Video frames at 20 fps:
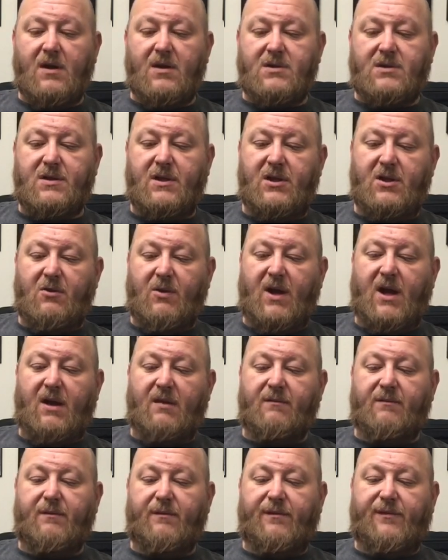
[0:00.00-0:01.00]
So you
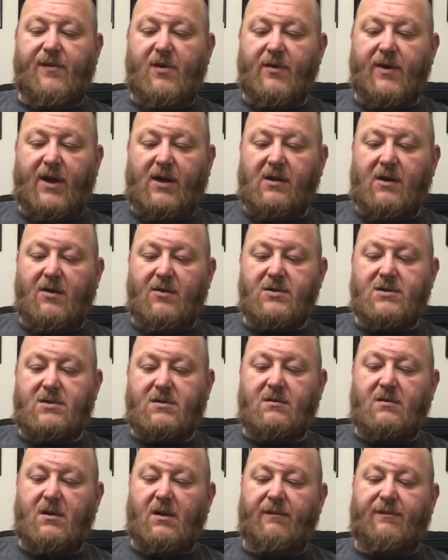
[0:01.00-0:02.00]
had fully closed
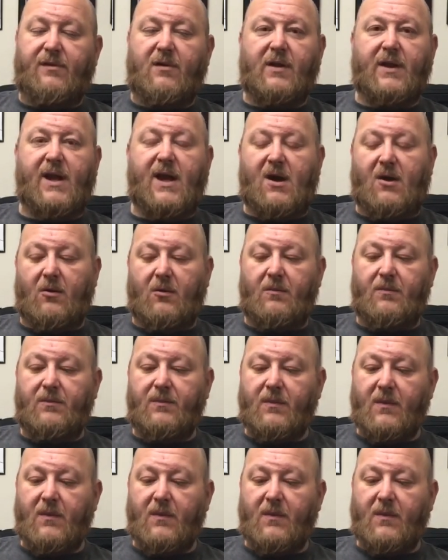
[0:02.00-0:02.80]
and fully out.